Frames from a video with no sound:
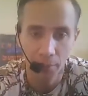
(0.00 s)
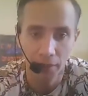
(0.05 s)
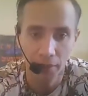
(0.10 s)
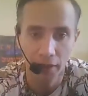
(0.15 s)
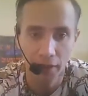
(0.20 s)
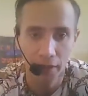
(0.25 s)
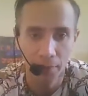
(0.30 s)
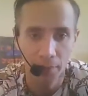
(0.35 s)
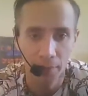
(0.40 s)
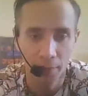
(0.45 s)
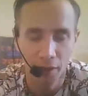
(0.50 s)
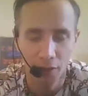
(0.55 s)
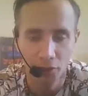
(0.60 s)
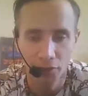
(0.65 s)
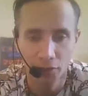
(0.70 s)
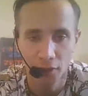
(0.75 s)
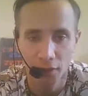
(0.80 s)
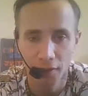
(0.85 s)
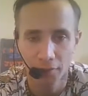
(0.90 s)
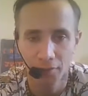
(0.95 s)
in past
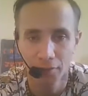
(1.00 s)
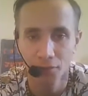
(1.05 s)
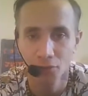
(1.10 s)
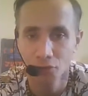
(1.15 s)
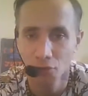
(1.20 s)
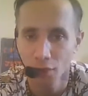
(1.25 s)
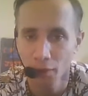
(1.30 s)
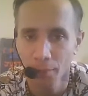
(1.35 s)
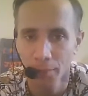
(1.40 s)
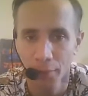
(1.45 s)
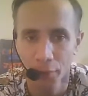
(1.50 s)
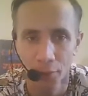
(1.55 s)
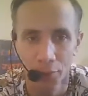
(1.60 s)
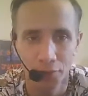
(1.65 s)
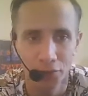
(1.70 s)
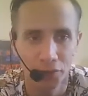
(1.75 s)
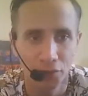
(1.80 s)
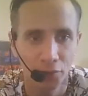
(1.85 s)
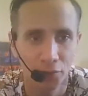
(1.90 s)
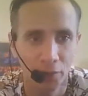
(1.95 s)
life. I'm trying to build
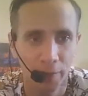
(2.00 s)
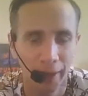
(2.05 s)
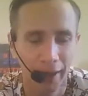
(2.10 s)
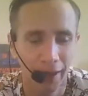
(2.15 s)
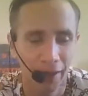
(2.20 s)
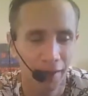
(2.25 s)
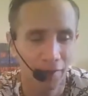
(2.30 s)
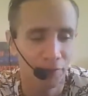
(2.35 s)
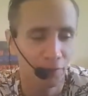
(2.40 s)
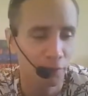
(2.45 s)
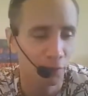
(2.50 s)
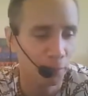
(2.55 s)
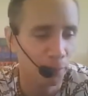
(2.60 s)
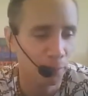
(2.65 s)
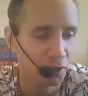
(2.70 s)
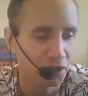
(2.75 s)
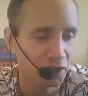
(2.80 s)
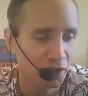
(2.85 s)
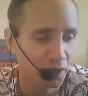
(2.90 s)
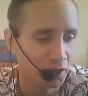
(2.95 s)
myself back up through
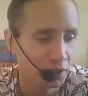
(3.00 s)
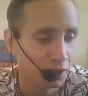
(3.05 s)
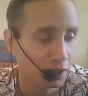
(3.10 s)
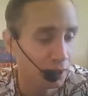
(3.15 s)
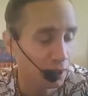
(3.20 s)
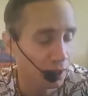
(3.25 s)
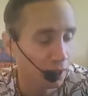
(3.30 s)
business,